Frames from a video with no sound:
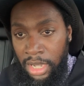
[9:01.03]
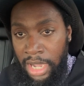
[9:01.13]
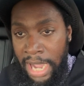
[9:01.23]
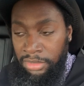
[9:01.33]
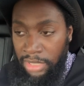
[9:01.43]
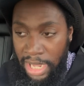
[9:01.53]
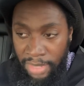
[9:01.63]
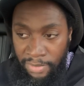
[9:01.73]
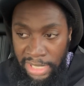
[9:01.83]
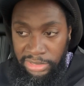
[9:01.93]
I do not
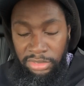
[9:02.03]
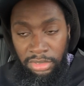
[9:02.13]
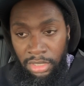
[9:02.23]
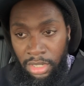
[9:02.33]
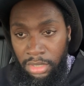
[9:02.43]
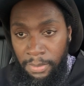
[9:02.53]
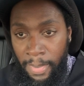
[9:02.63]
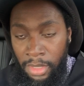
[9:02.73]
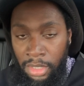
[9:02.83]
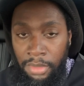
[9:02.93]
have access to y'all,
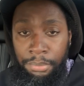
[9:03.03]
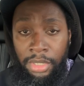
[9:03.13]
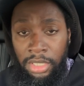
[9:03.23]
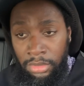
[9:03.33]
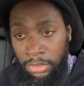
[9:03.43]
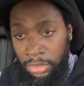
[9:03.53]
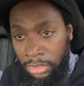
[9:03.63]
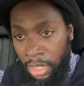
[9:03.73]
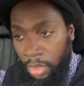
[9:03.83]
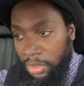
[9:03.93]
but
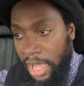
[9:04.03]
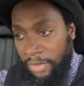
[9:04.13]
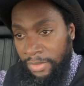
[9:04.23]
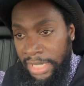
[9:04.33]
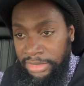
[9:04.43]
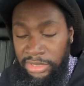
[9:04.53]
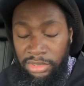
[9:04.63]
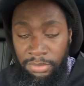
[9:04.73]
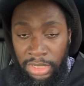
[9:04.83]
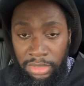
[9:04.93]
y'all will have access
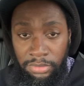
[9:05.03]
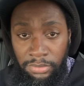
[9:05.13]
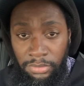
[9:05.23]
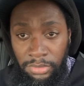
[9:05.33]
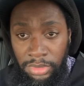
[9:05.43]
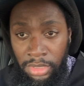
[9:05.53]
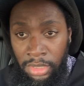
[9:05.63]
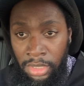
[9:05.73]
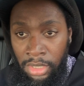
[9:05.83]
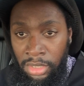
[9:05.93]
to me.
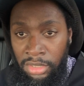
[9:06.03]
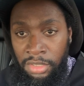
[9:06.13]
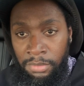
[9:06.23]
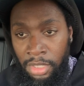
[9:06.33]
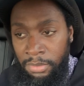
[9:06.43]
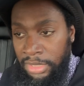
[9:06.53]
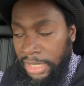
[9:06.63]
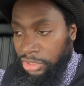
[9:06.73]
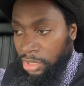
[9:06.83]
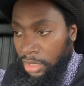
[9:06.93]
The moment
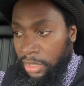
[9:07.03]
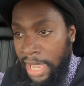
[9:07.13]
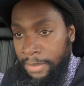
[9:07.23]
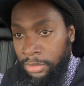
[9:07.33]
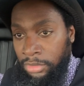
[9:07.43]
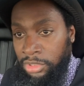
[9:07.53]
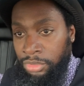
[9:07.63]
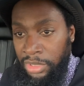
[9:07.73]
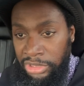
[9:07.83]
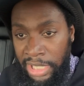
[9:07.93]
that y'all are able
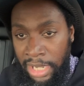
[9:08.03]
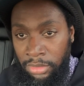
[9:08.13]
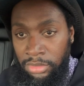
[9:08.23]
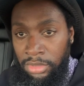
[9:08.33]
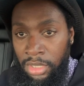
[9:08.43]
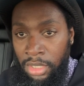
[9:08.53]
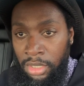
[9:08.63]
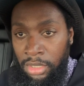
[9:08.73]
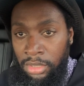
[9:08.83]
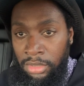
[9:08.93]
to reach out,
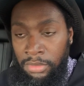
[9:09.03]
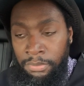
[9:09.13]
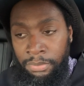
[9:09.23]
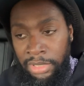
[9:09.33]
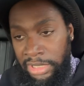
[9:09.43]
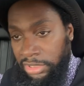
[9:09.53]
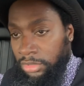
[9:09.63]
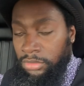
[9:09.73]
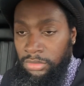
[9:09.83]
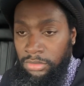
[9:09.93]
please do.